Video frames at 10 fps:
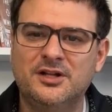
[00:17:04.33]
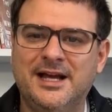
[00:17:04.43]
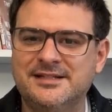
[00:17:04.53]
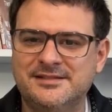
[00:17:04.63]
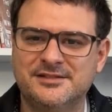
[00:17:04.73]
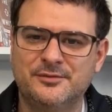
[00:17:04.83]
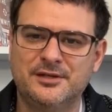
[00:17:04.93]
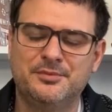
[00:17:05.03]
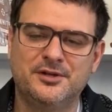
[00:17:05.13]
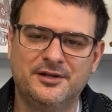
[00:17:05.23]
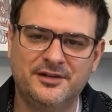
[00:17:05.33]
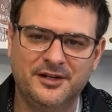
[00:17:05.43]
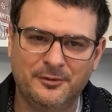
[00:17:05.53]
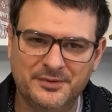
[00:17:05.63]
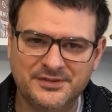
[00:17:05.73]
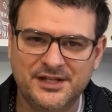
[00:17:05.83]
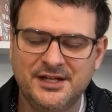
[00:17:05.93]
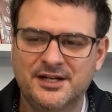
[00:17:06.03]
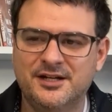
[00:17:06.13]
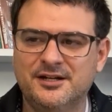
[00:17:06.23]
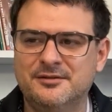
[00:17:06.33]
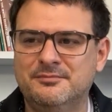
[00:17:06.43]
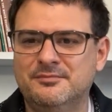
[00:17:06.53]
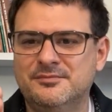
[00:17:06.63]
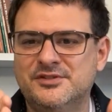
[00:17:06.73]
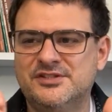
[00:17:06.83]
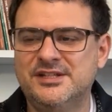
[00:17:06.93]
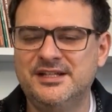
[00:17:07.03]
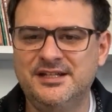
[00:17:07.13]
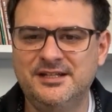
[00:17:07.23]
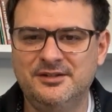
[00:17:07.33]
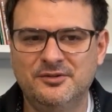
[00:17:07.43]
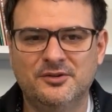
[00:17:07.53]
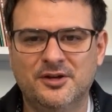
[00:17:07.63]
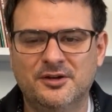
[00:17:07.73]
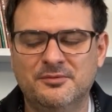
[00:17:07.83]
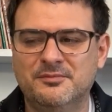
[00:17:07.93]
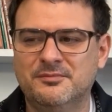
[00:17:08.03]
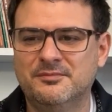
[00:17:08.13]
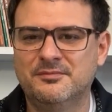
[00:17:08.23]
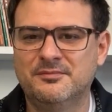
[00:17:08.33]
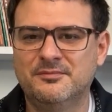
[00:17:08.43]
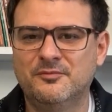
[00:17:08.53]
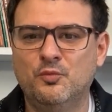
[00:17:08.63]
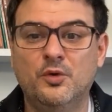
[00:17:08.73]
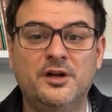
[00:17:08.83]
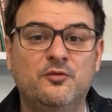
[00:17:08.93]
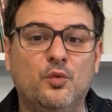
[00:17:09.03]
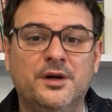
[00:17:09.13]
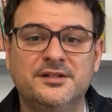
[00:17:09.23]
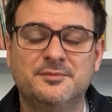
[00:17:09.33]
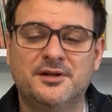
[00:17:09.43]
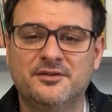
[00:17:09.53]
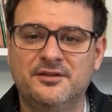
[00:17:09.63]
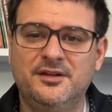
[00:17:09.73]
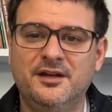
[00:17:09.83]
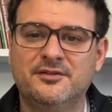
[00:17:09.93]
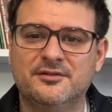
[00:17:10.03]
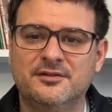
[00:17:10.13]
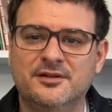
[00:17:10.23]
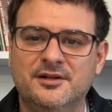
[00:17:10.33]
glasses that we can put on that help us see if one is better than the other.